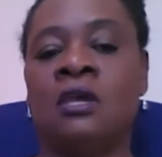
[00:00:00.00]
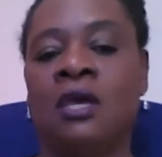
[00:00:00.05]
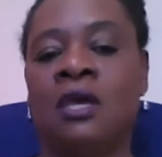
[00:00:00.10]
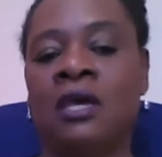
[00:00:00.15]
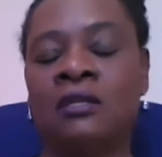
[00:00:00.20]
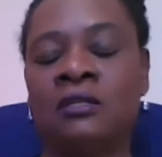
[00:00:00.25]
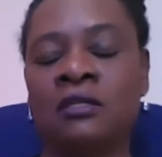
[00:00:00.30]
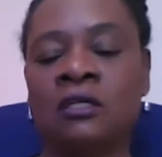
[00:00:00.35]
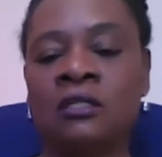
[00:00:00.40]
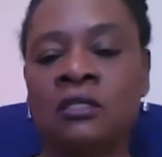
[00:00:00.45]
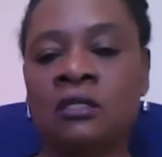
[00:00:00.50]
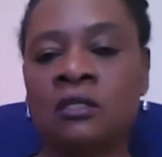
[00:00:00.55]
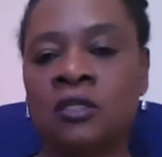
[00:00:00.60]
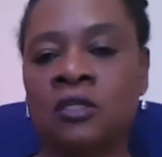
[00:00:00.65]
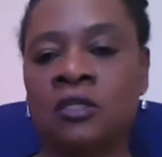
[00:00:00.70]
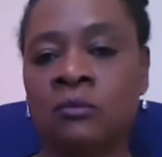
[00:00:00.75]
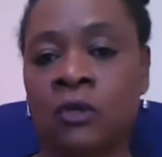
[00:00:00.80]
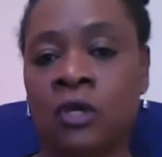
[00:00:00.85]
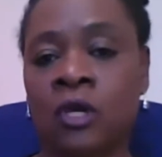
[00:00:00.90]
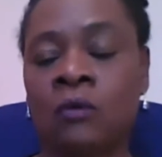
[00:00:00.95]
and other
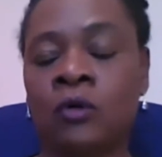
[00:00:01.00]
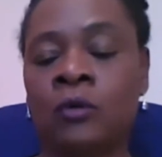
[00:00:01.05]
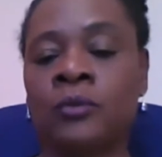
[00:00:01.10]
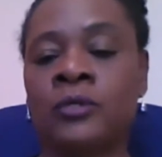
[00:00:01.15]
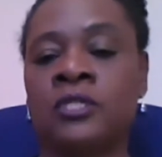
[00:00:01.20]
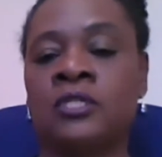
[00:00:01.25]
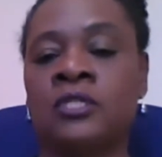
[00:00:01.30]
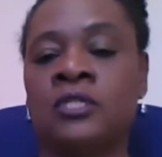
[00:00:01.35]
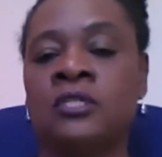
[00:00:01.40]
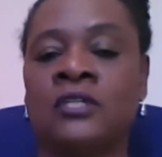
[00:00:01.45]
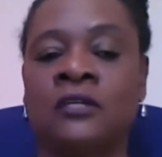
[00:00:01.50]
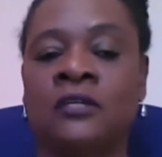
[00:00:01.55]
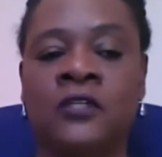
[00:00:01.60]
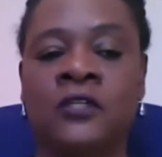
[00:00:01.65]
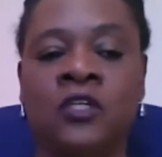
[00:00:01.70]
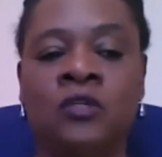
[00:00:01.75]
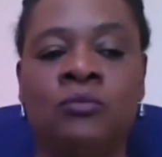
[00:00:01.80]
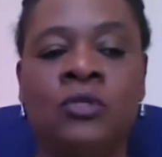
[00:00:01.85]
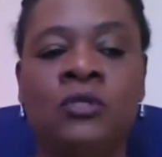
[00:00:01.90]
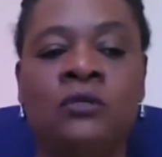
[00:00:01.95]
cooperatives and
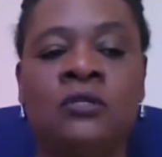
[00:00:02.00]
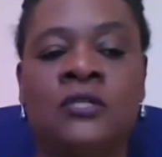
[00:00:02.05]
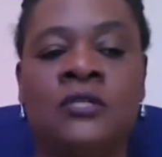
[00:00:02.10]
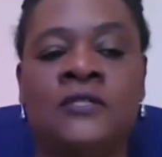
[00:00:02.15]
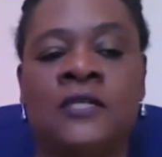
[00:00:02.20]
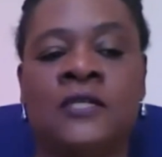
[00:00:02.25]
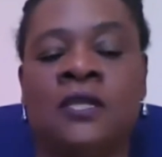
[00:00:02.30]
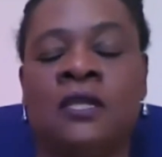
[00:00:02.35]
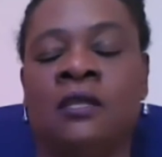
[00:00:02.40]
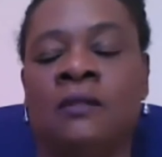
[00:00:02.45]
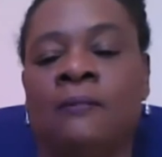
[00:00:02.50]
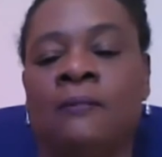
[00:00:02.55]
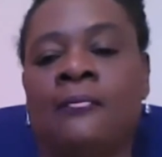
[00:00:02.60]
community.